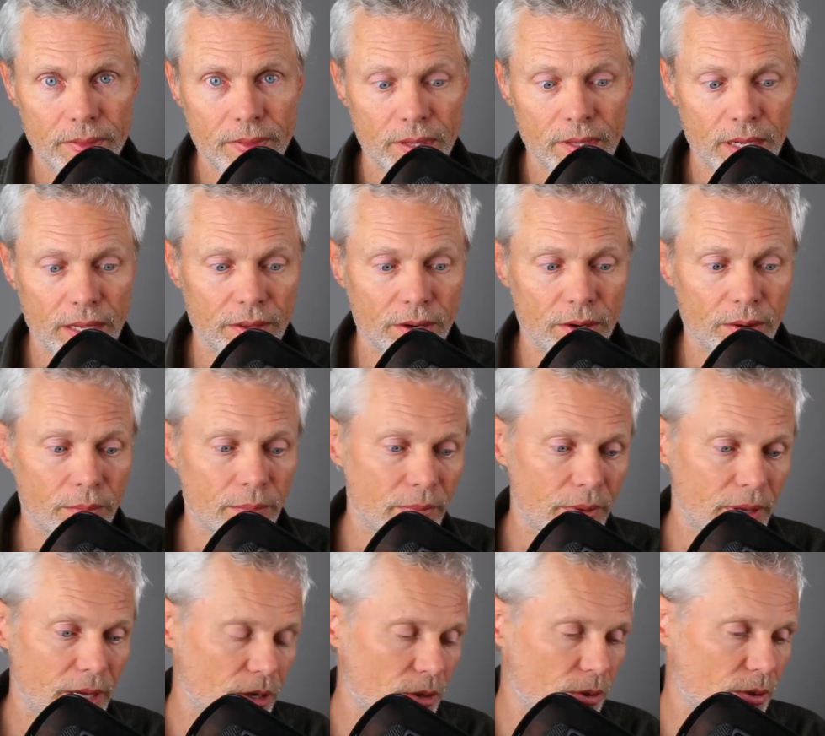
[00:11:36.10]
And there
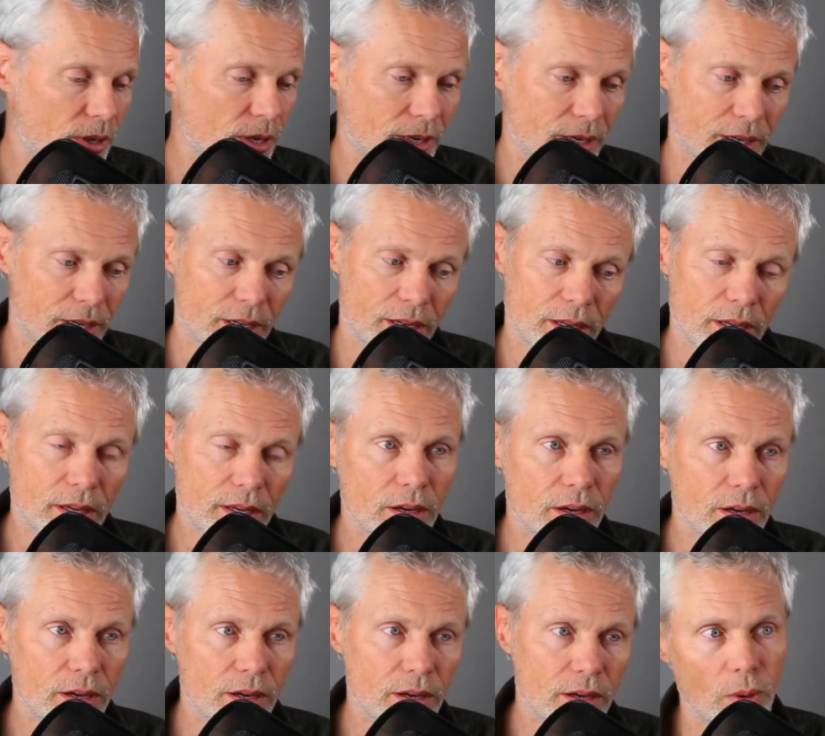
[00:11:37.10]
and you can
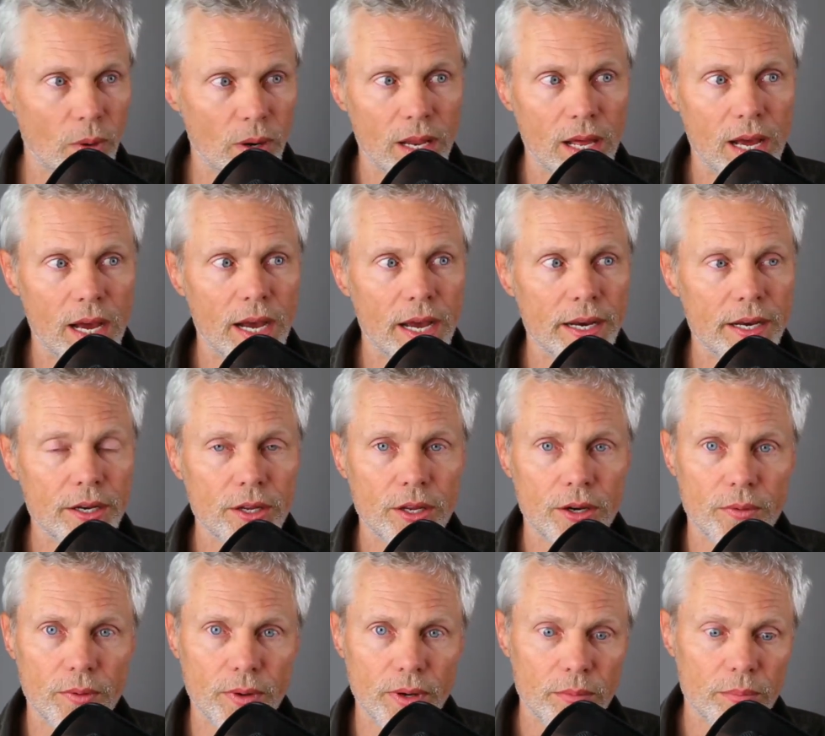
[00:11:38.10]
go online and you
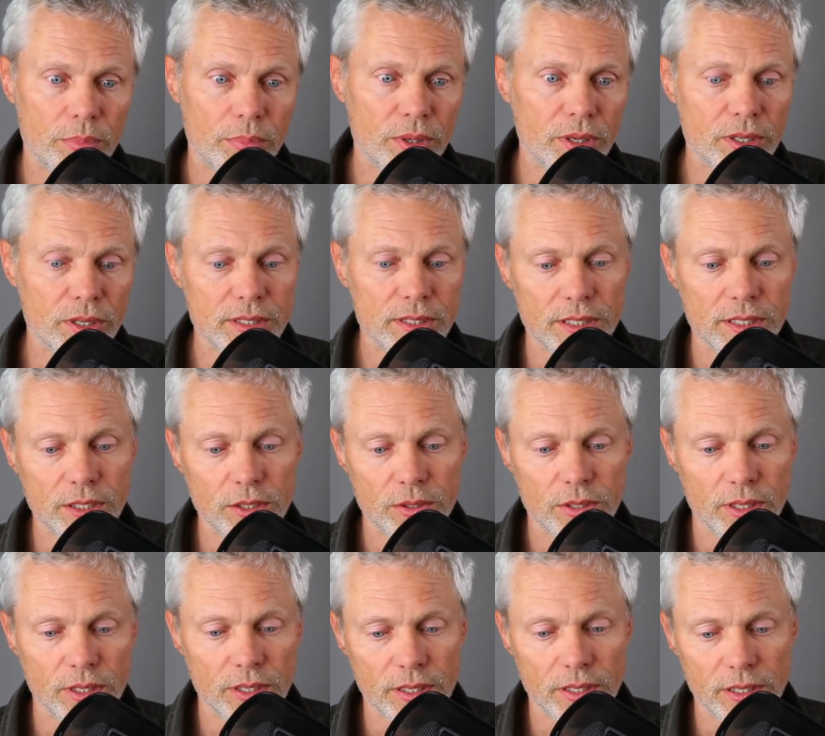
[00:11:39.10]
can read books and you
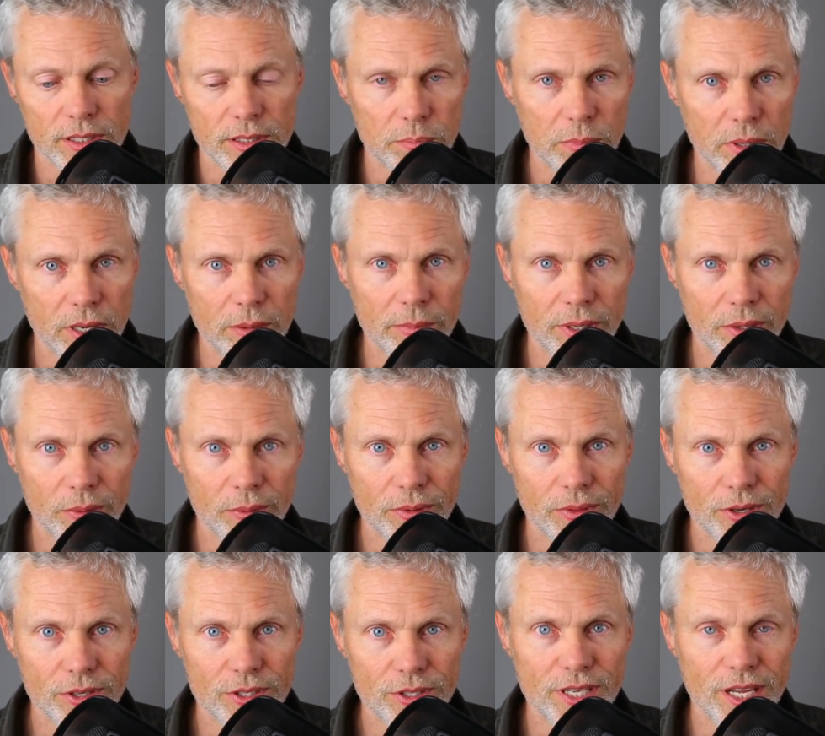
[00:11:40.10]
can experiment with
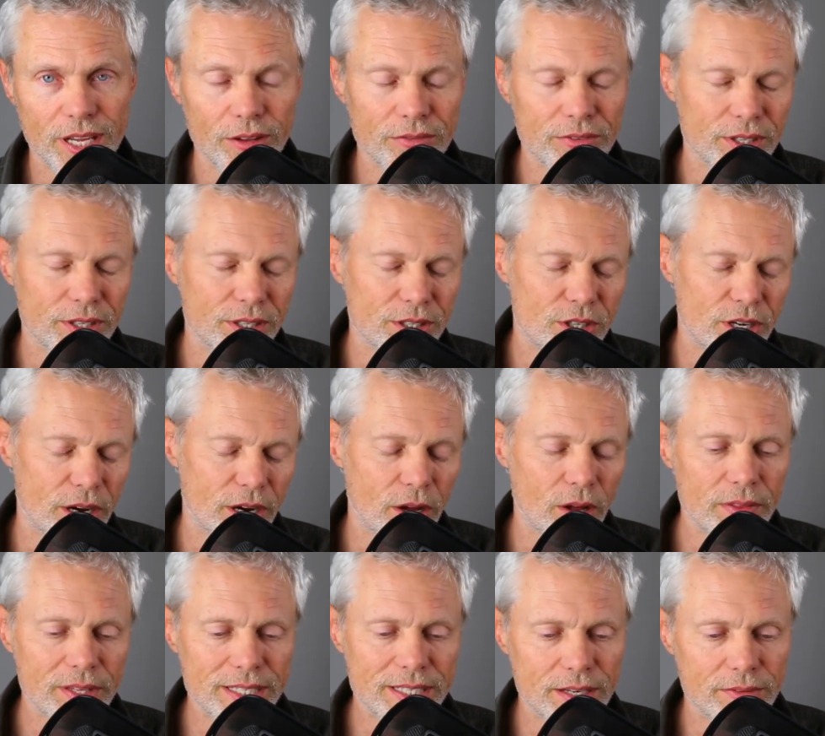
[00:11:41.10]
yourself and you can try
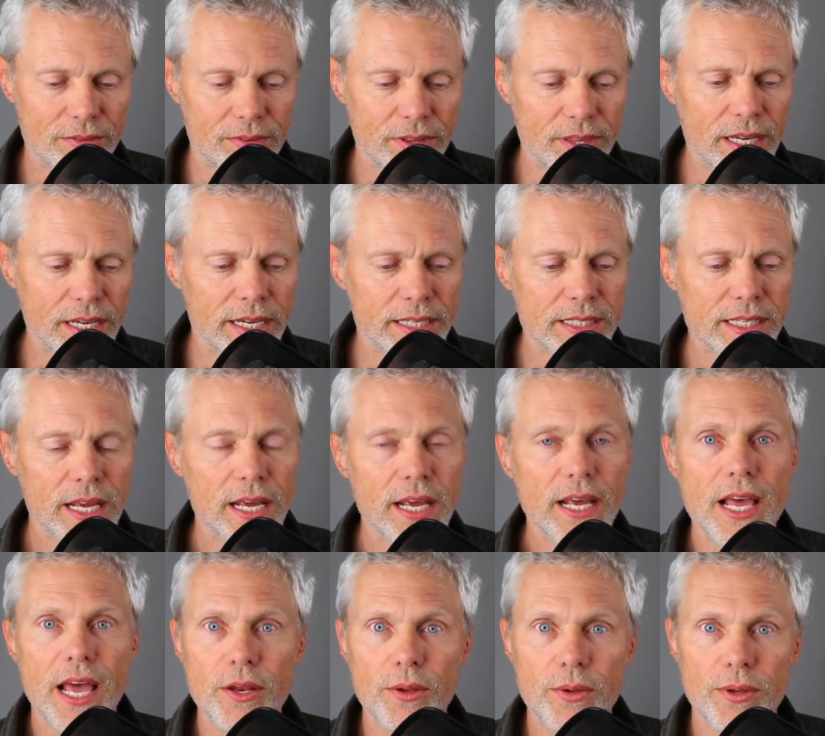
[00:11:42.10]
all these different things
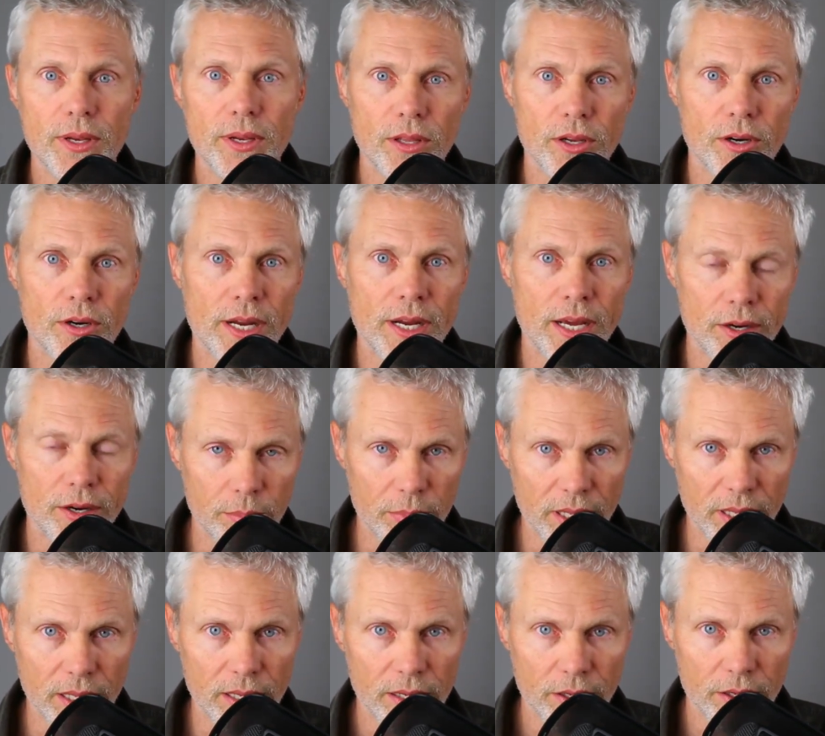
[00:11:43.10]
and you can learn how to
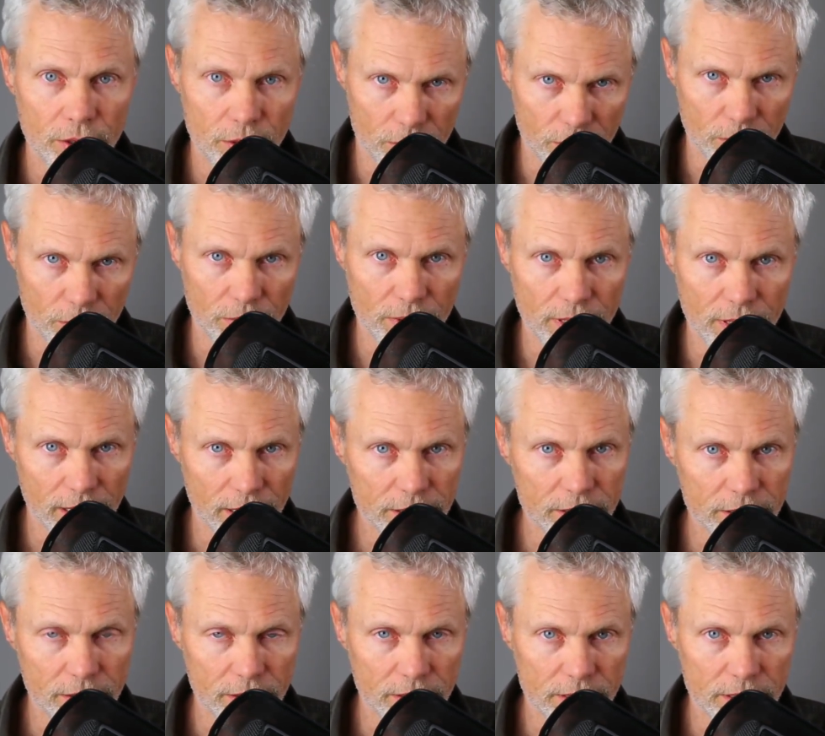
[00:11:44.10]
be your own
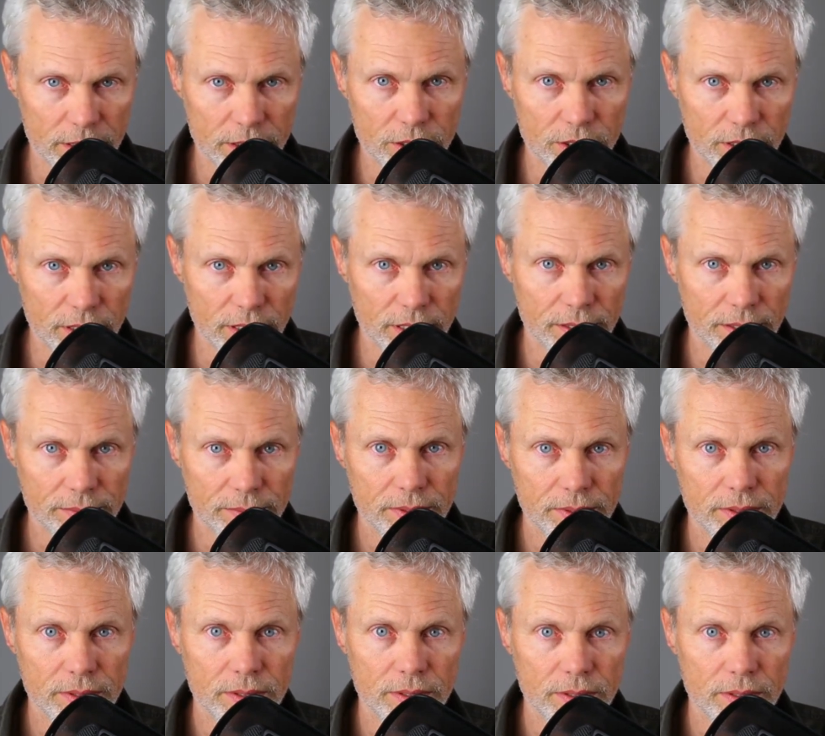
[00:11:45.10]
doctor essentially,
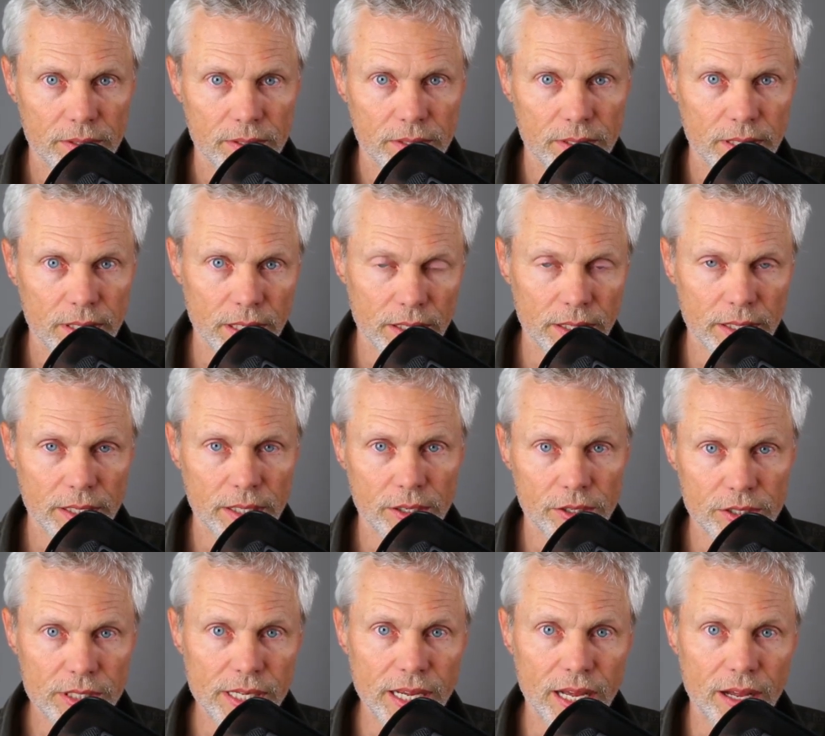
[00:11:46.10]
healing
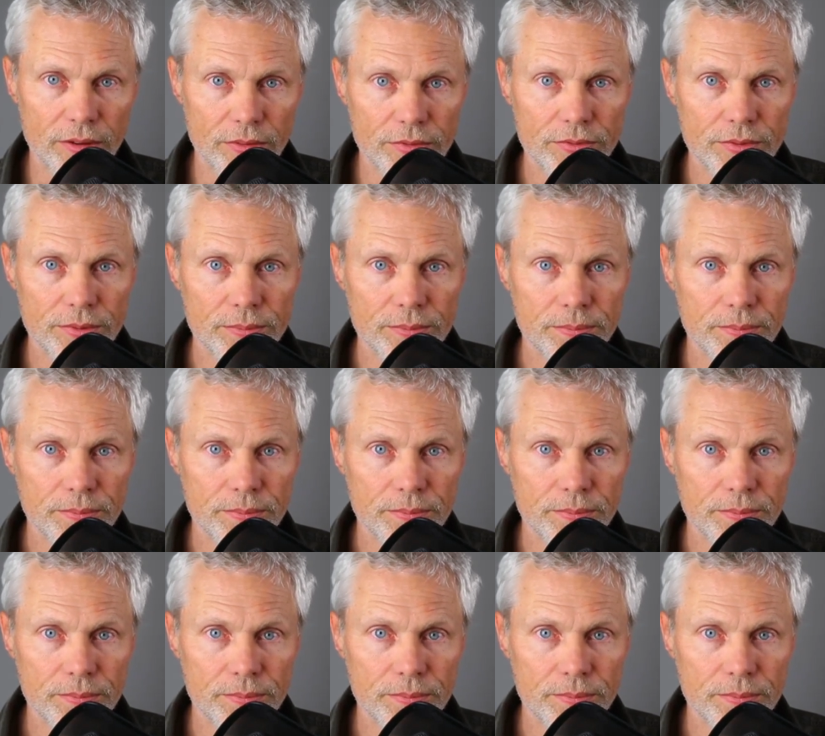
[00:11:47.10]
yourself.